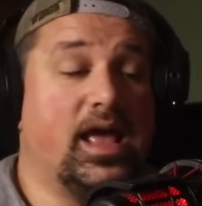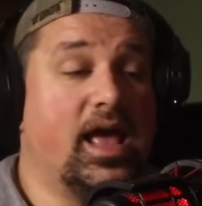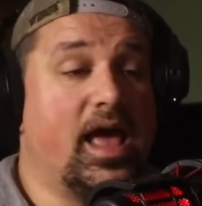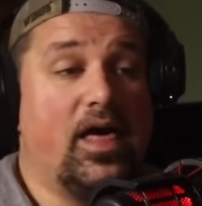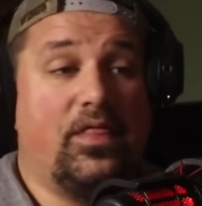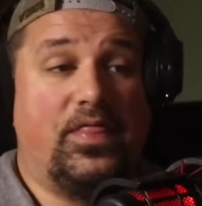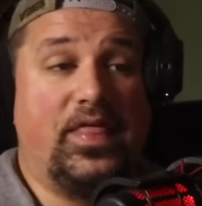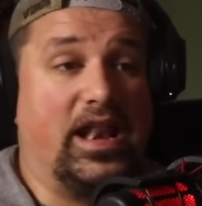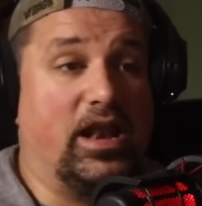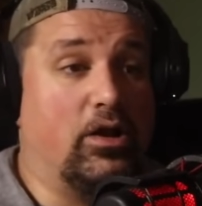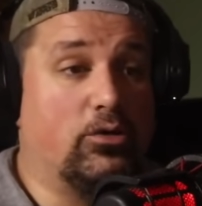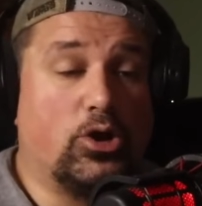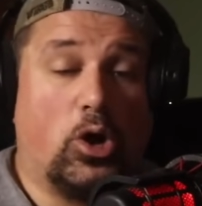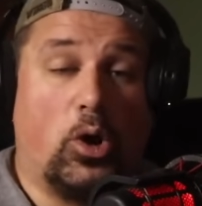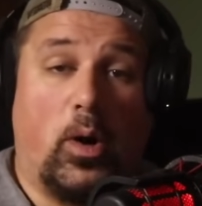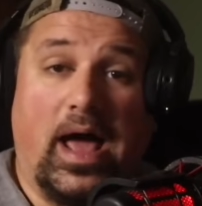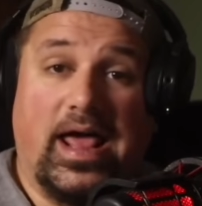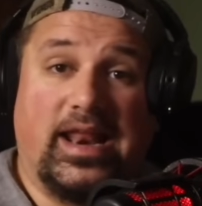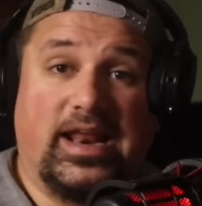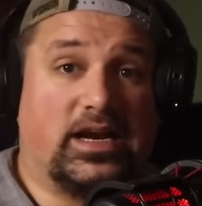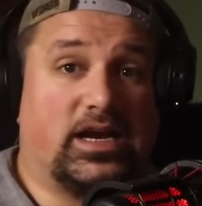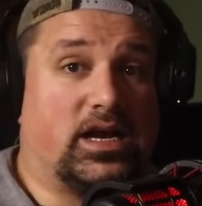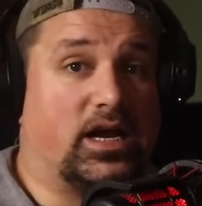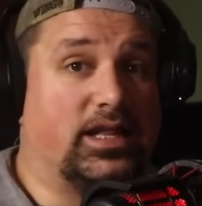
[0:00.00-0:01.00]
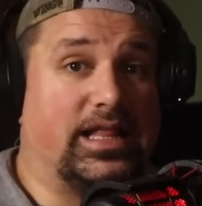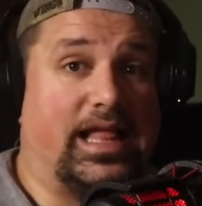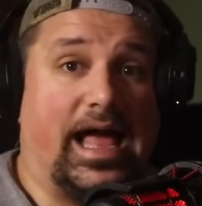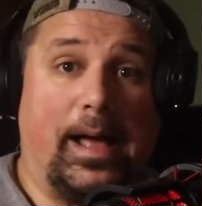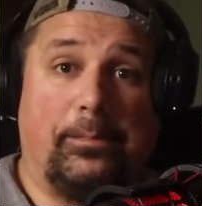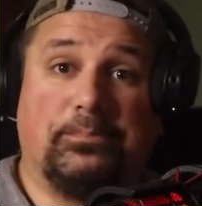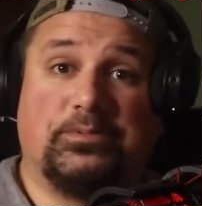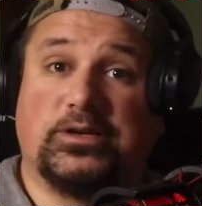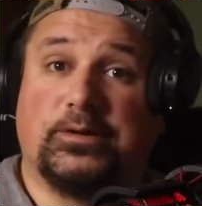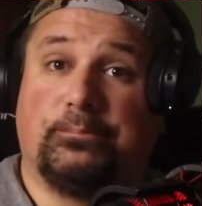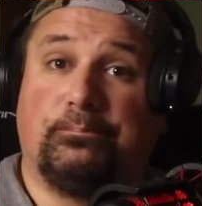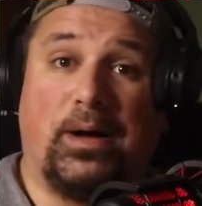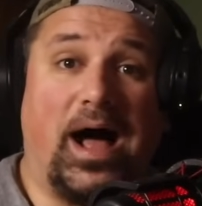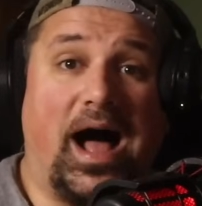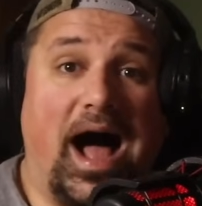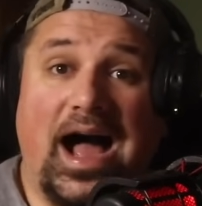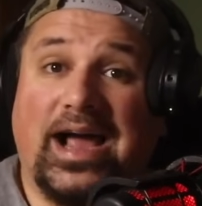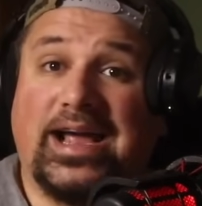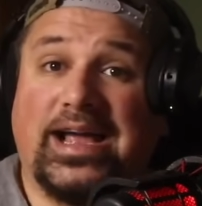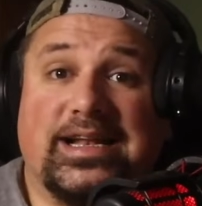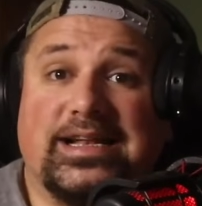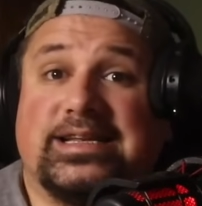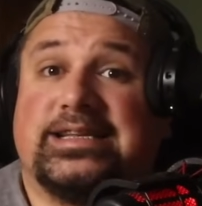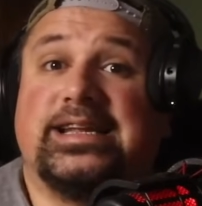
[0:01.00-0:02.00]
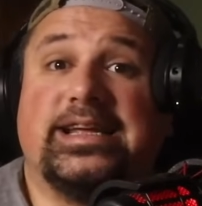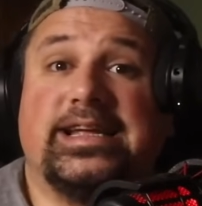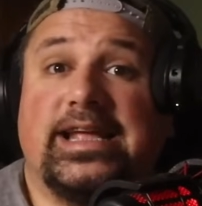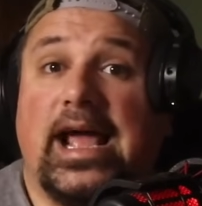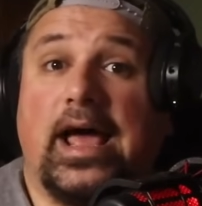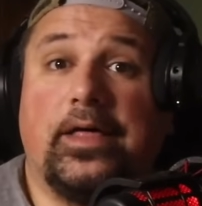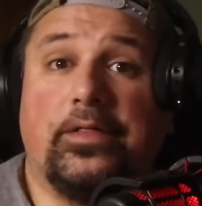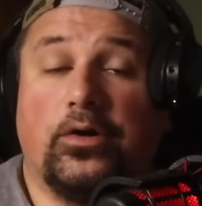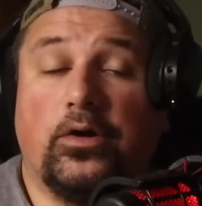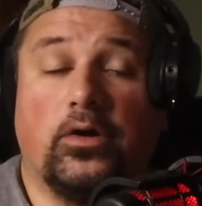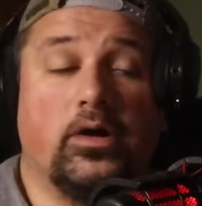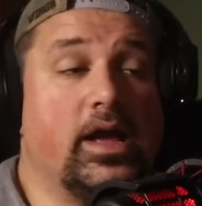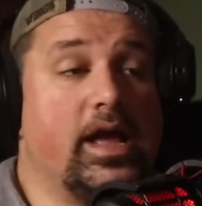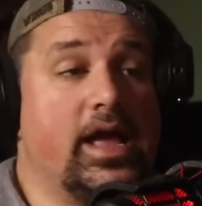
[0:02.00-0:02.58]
They don't know how to collapse a pocket together.